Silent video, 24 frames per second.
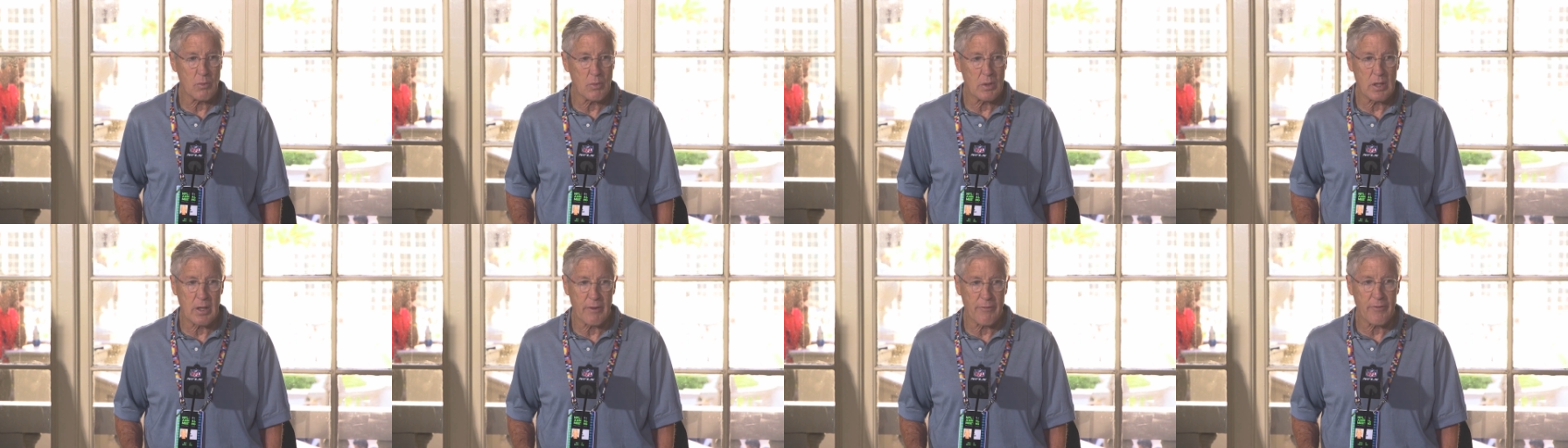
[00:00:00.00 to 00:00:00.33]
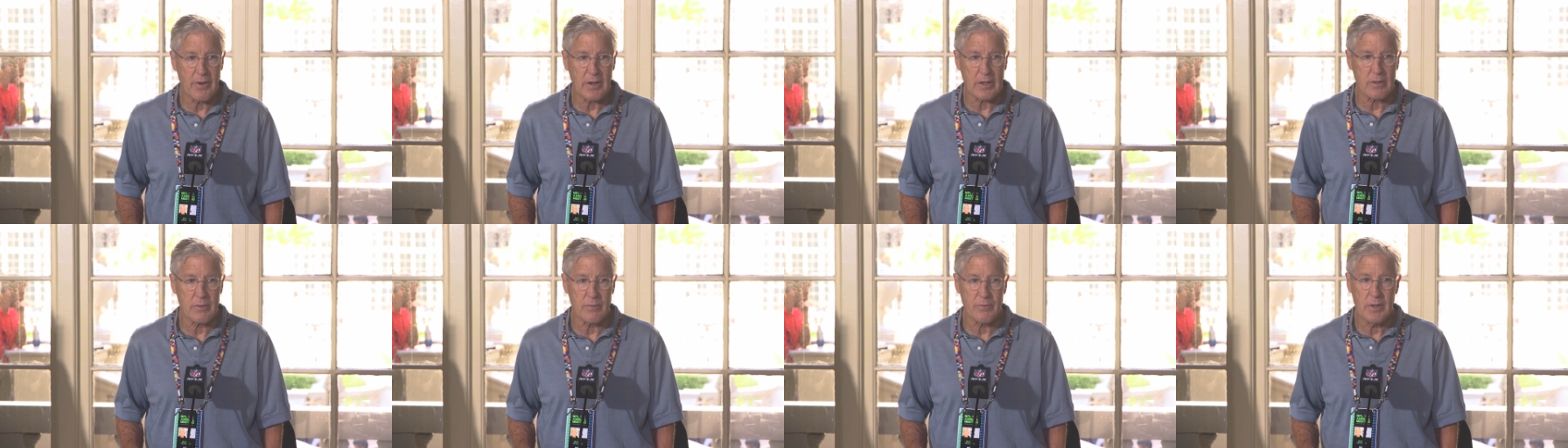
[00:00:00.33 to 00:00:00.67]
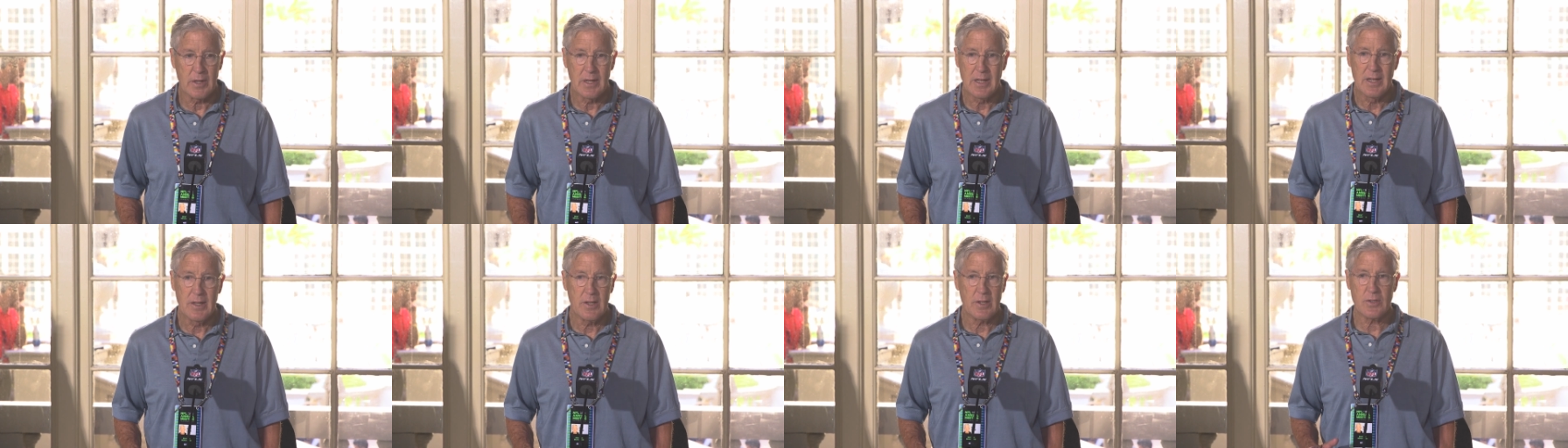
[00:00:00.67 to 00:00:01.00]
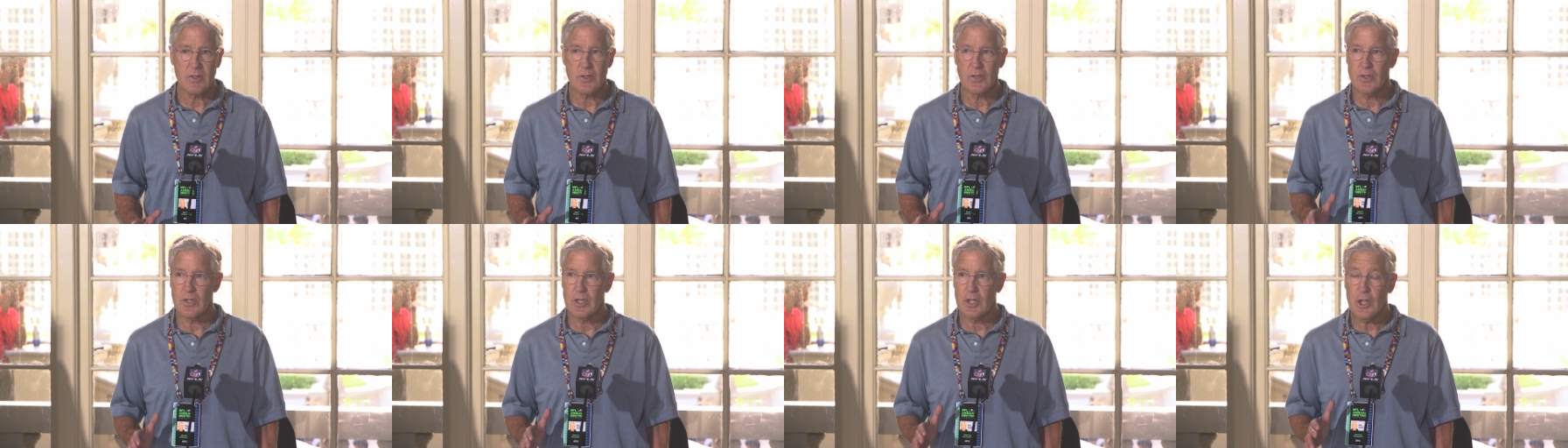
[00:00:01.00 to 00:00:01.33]
really effective.
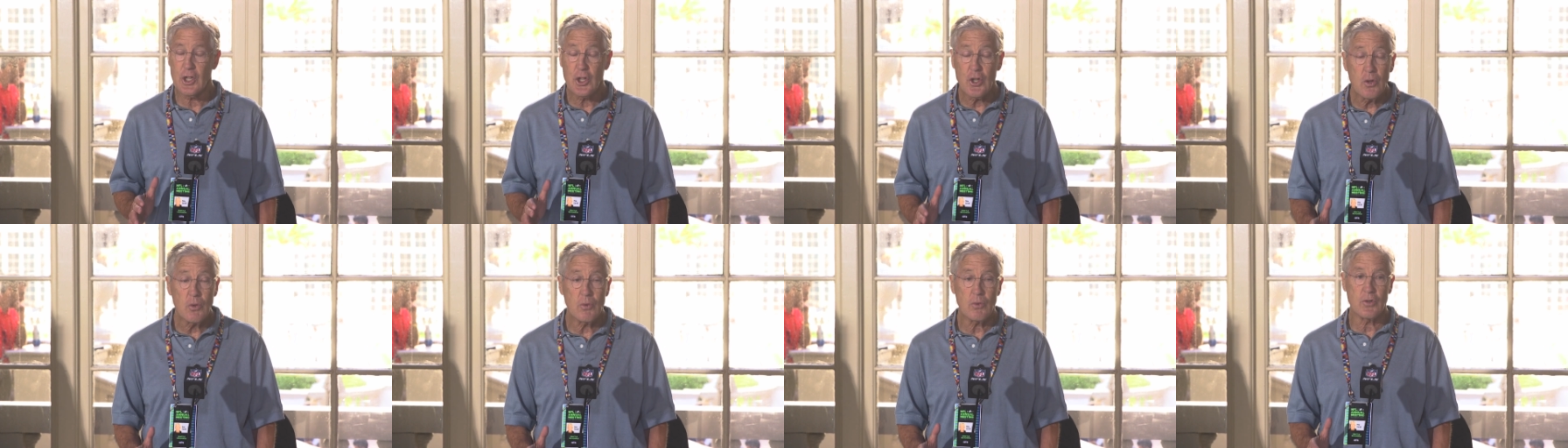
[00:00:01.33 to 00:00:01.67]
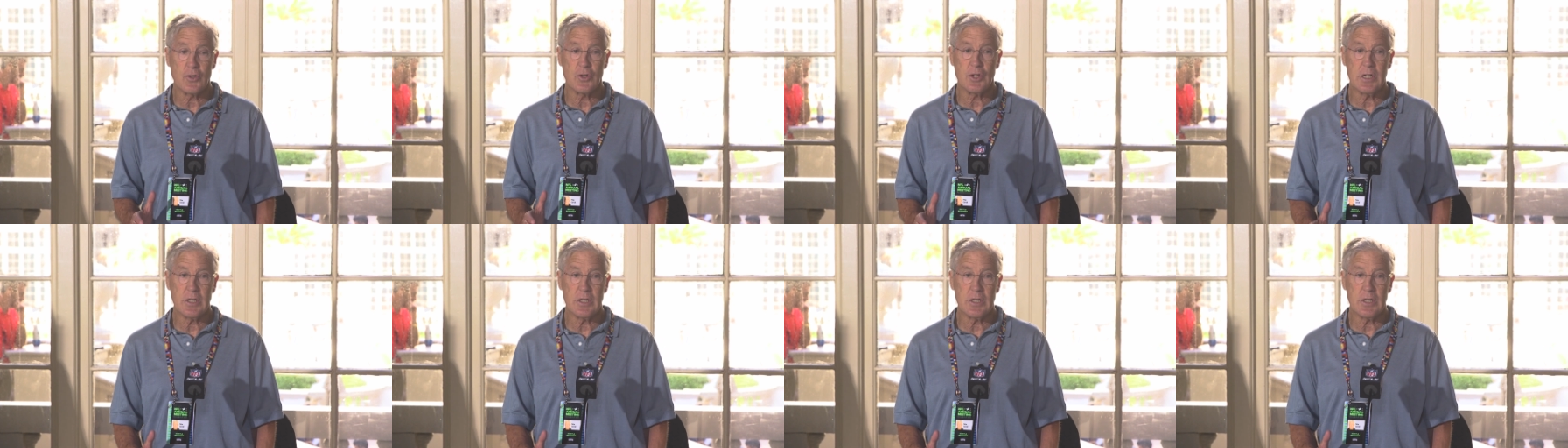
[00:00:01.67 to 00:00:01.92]
This is a huge